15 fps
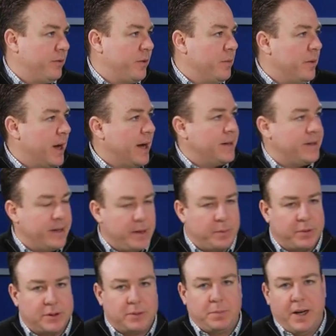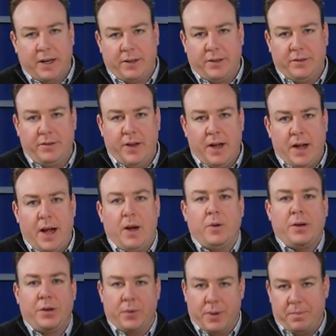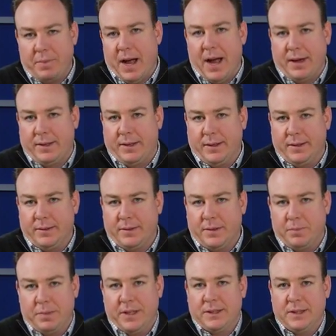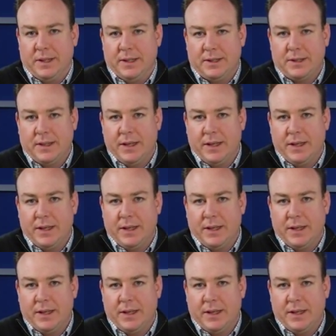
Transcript: from an IT perspective, how are you impacting the business?